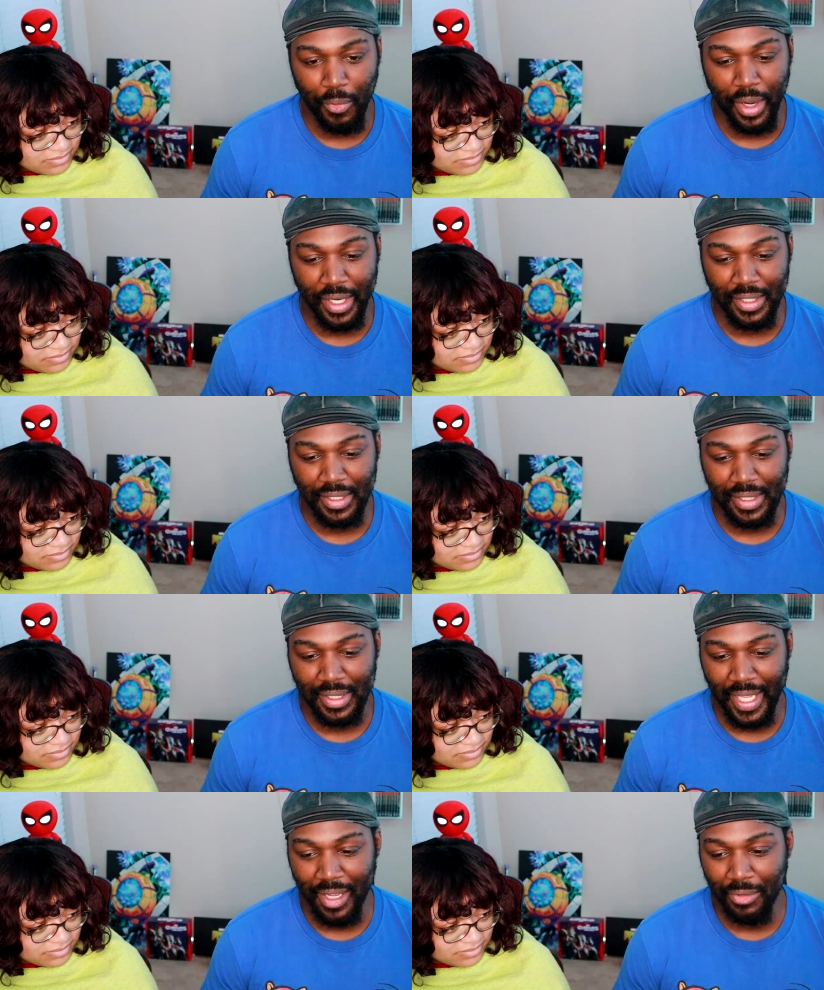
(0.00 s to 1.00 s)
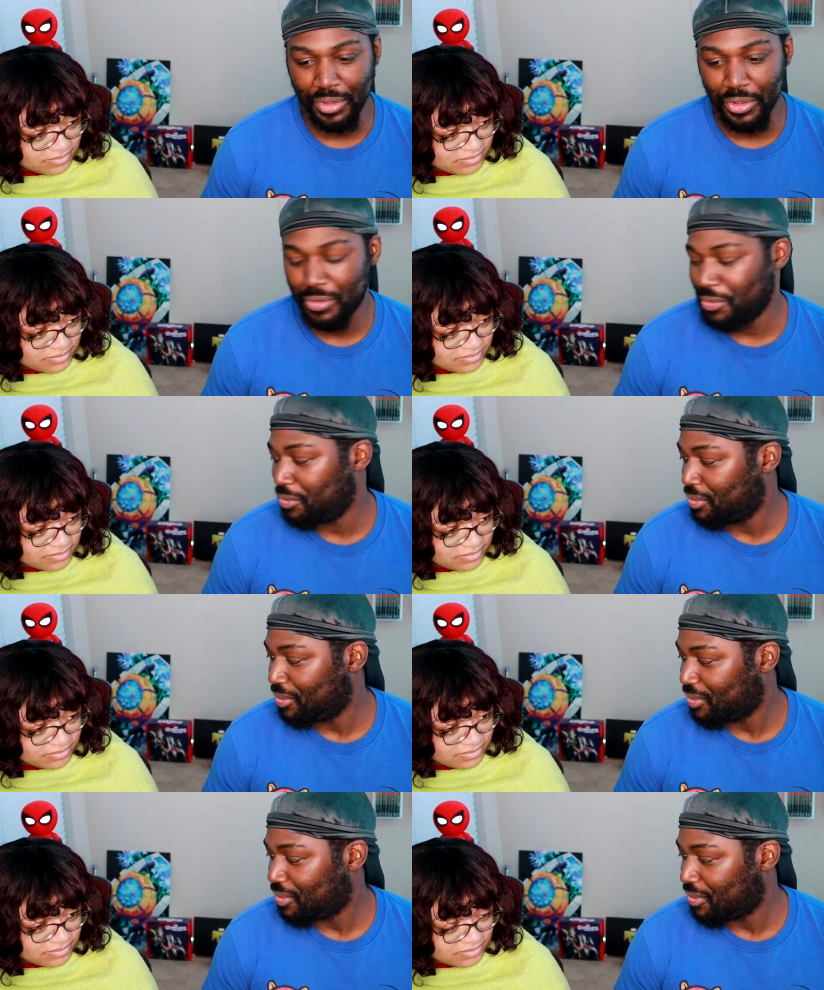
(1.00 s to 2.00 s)
Speaker 1: what they gonna do
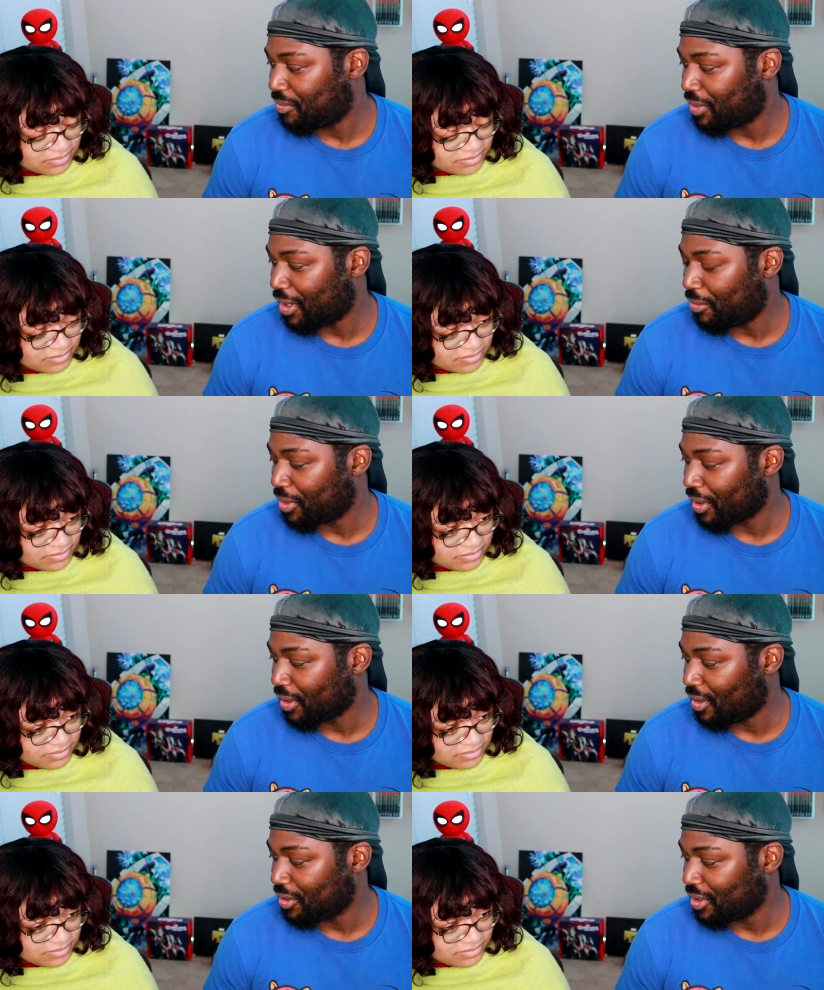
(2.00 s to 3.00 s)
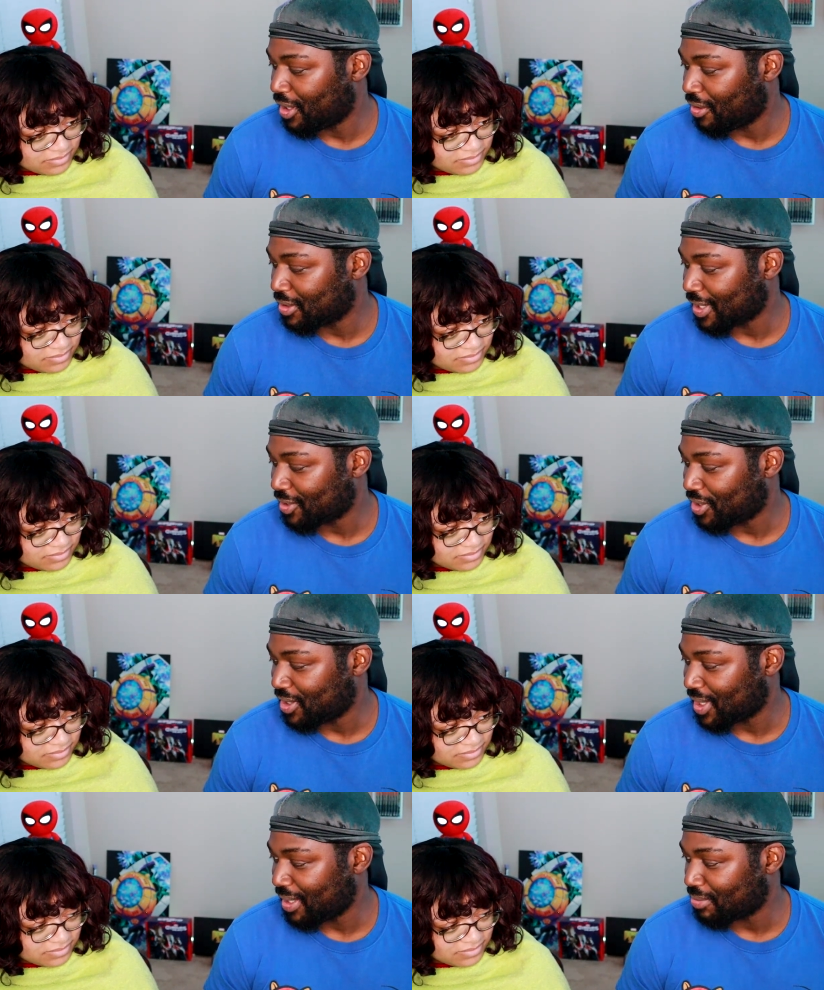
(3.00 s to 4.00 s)
with old girl, you know, it's like she
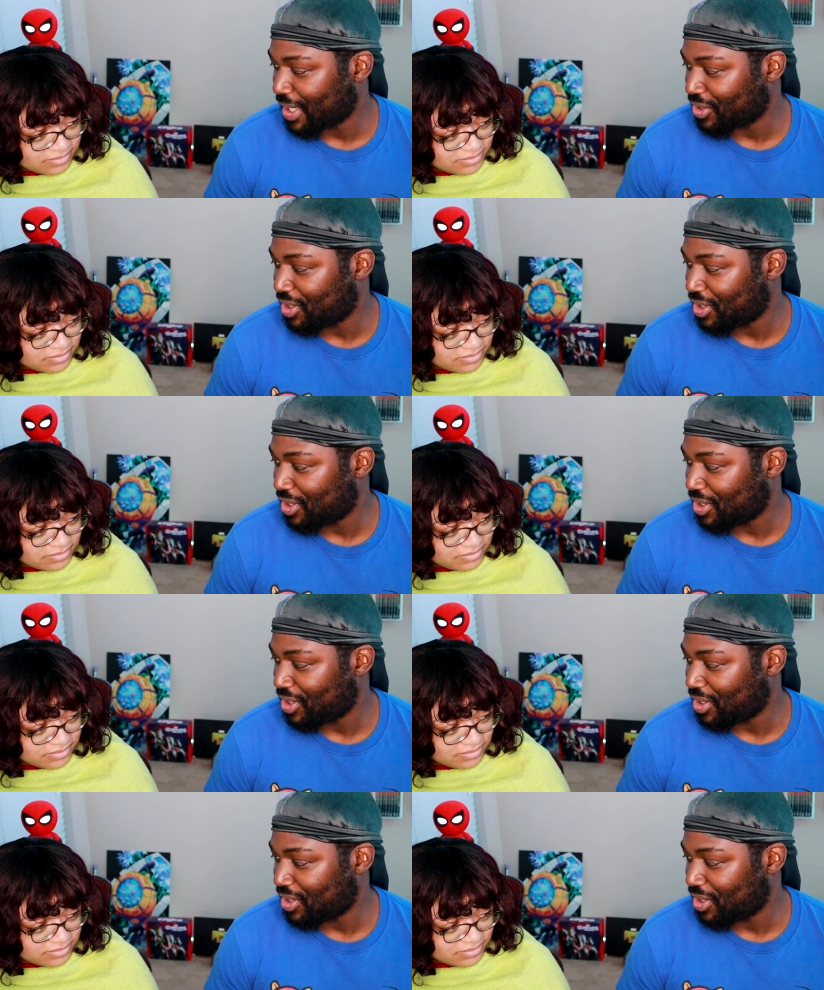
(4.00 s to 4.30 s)
seems like